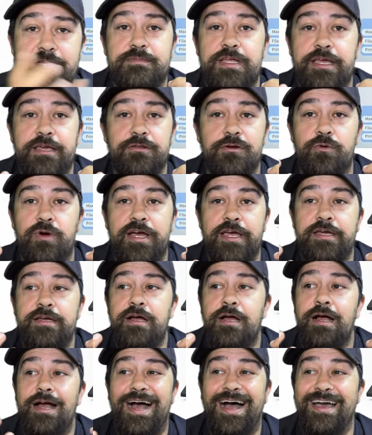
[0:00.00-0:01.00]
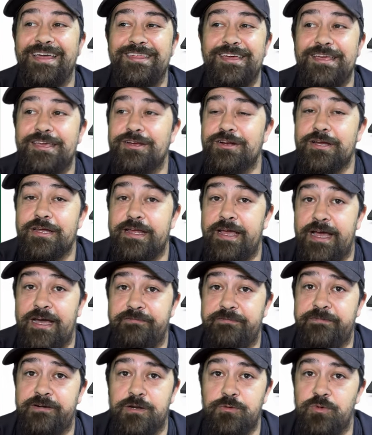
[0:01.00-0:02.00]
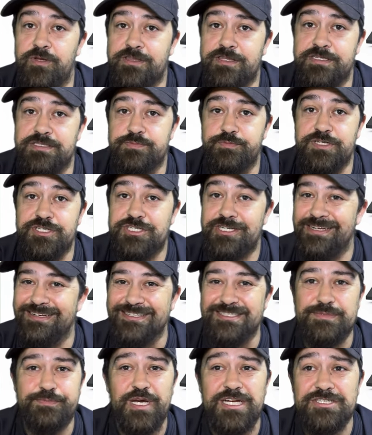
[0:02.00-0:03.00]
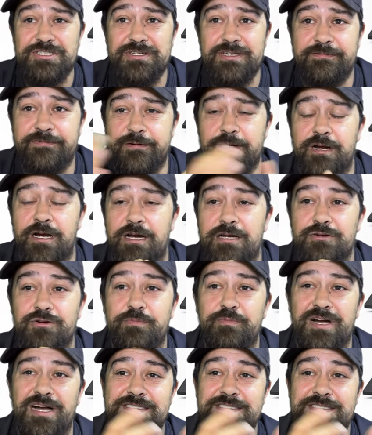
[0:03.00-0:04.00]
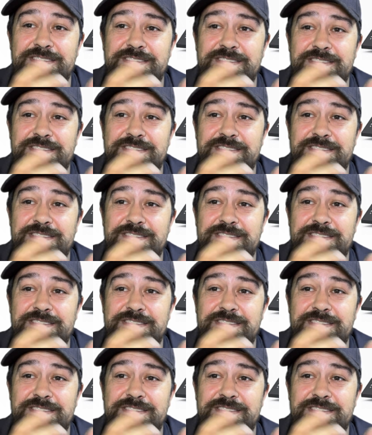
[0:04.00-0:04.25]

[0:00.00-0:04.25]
Either way, I think you're going to have fun with this machine, especially for one hundred bucks.